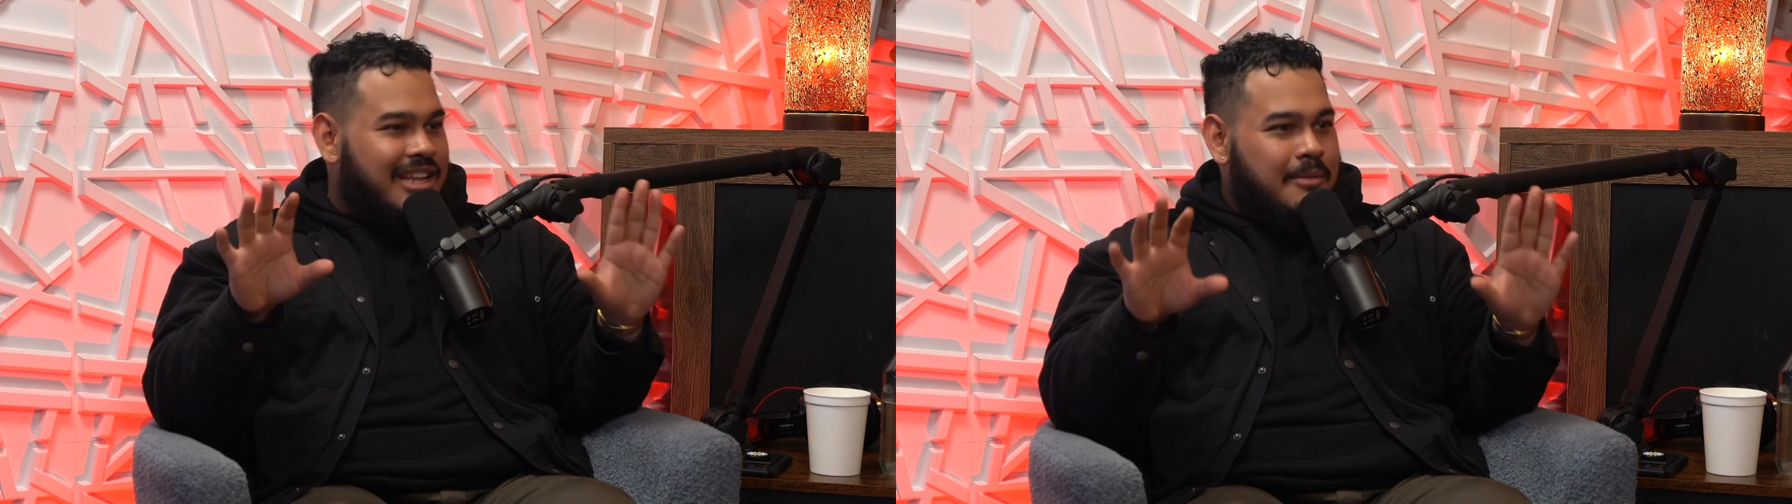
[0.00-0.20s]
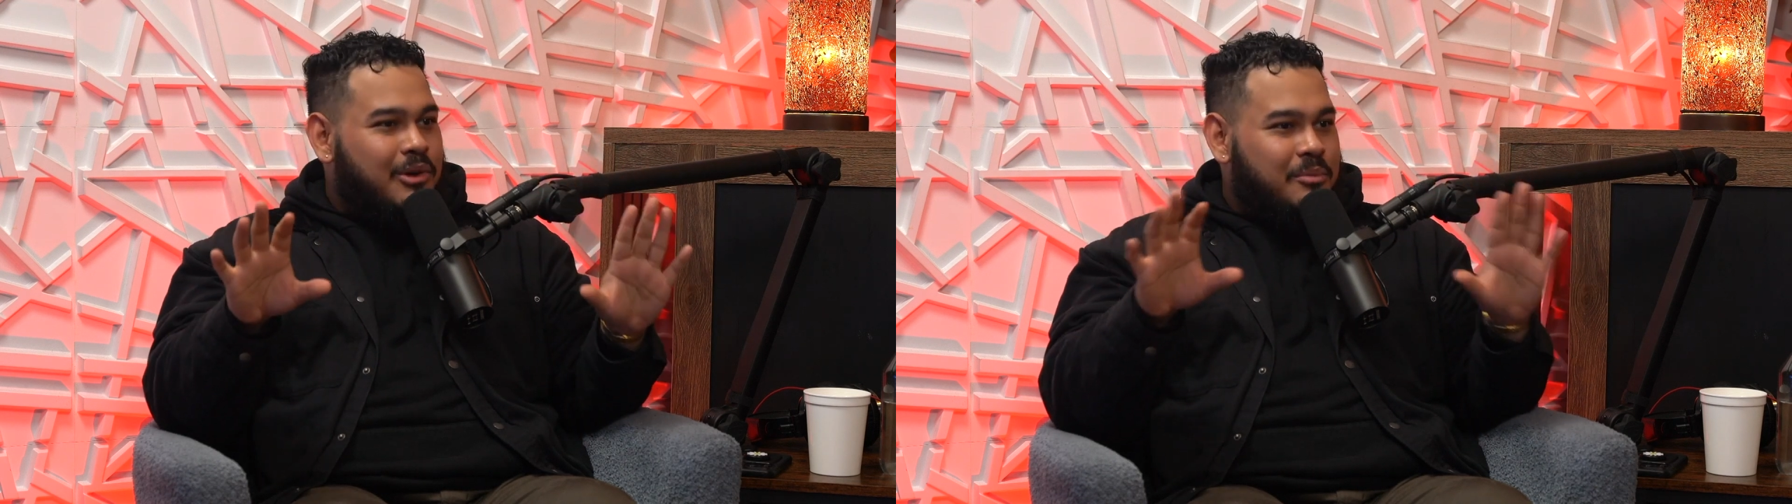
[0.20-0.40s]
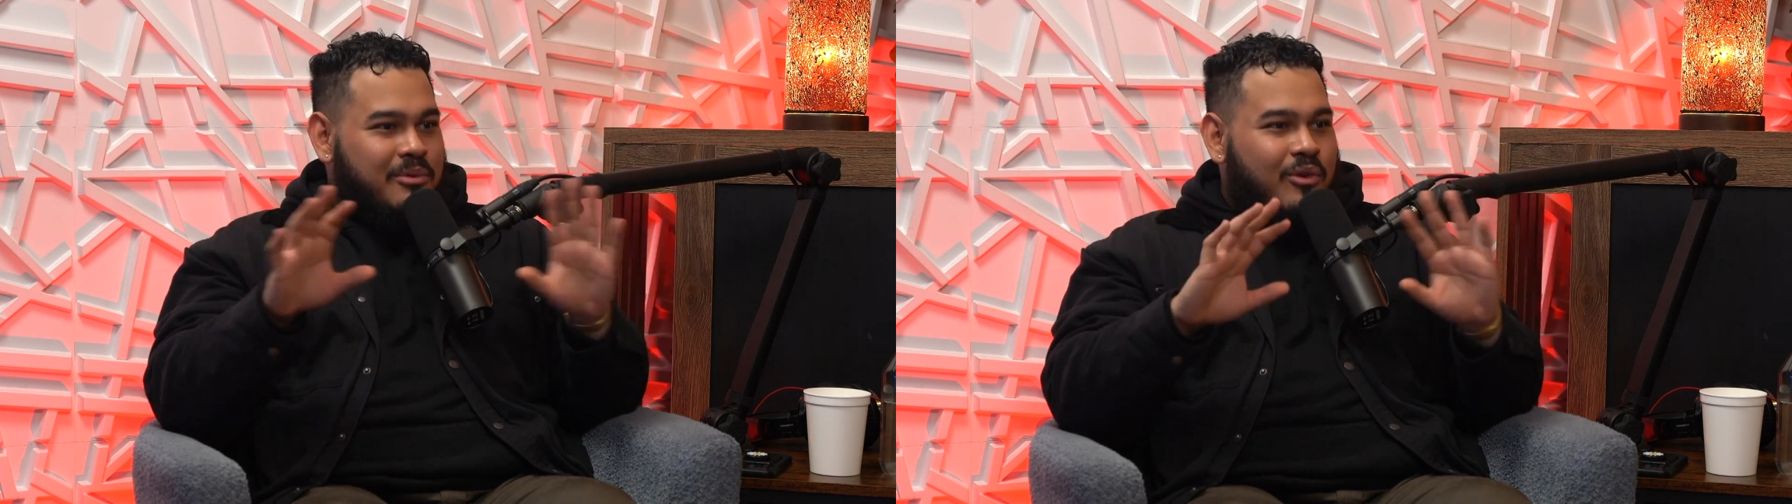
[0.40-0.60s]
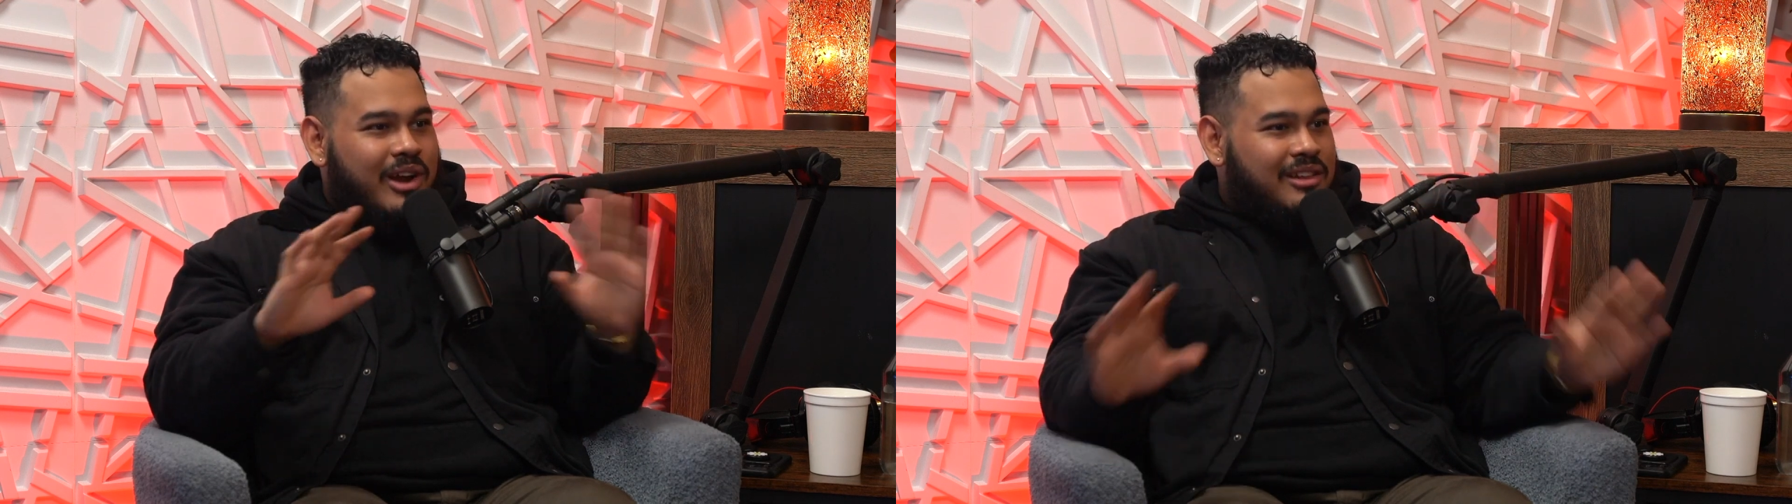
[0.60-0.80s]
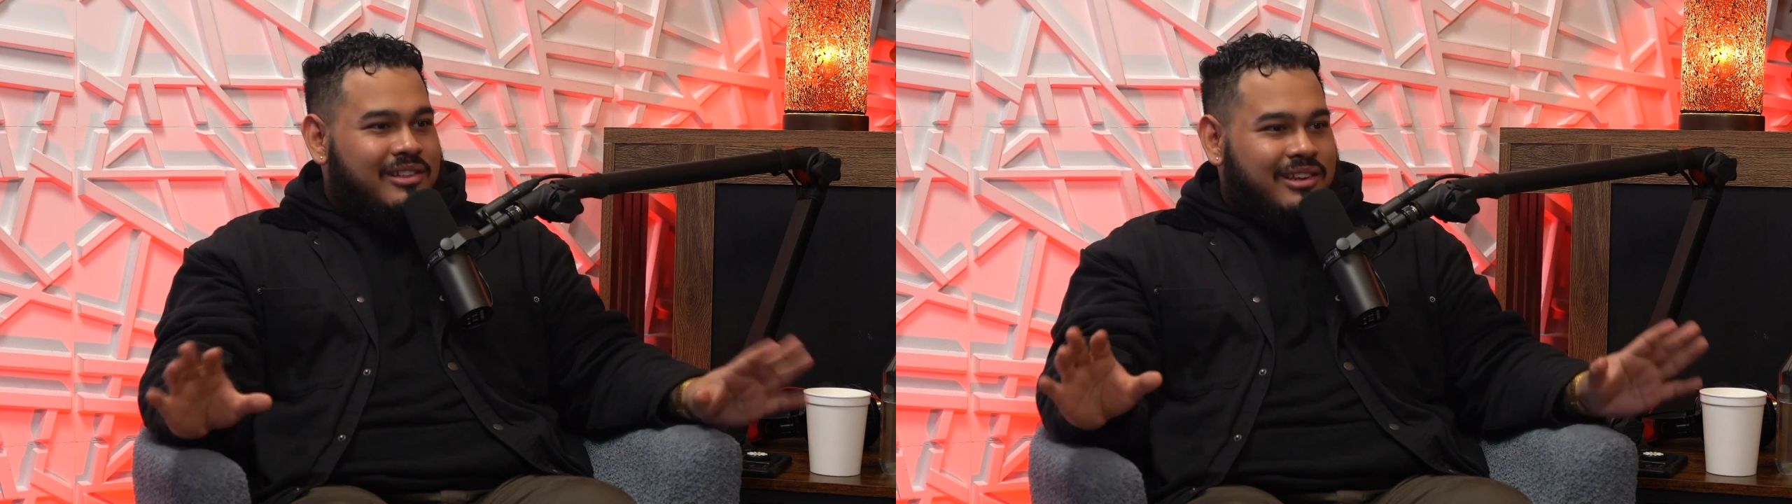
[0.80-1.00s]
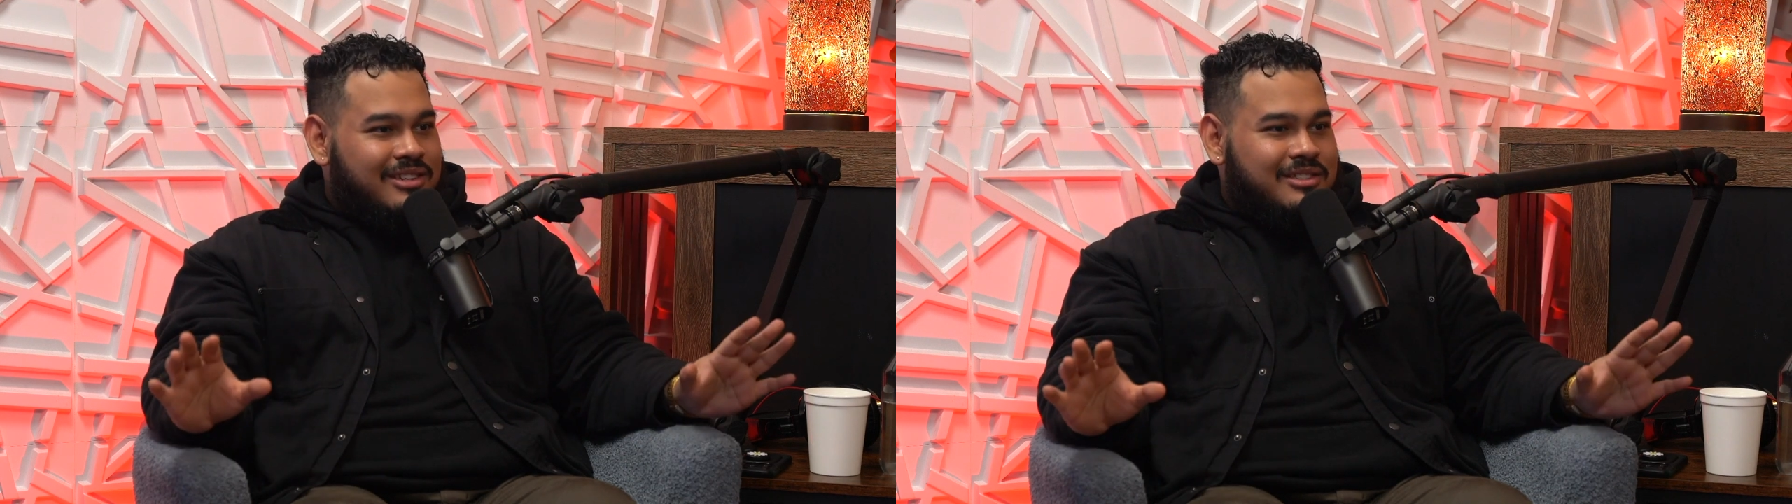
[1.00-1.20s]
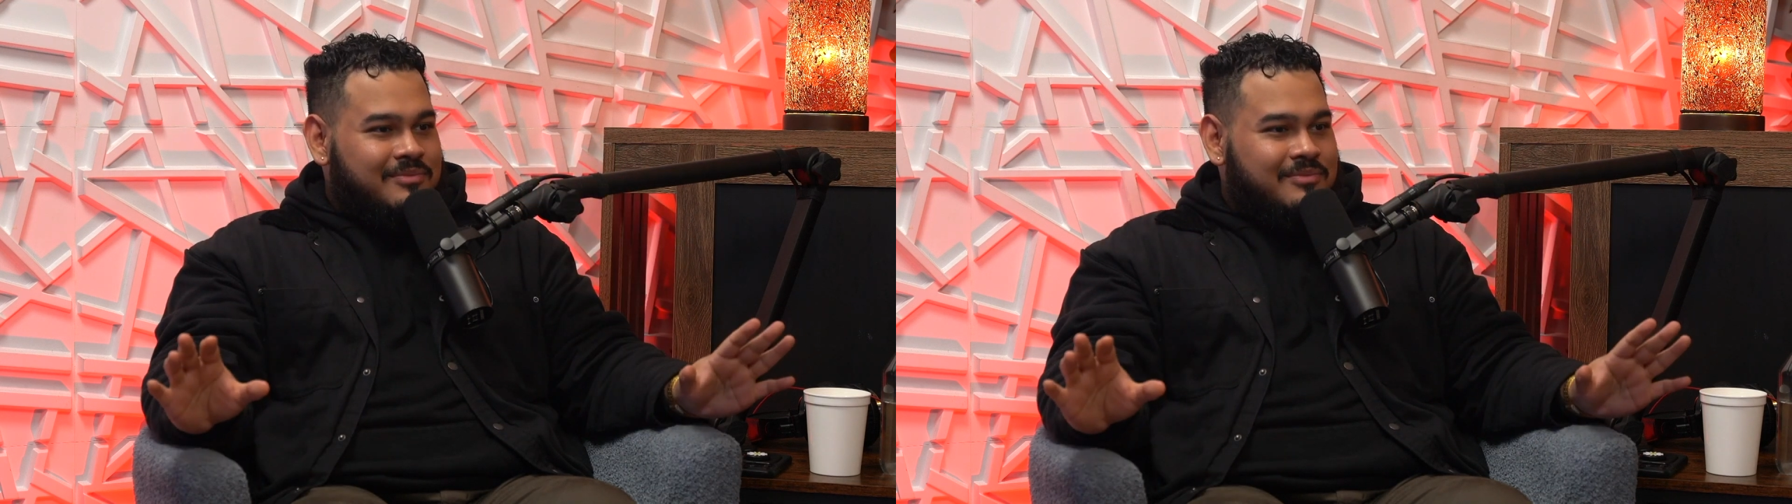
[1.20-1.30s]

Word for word: in that building before anything else,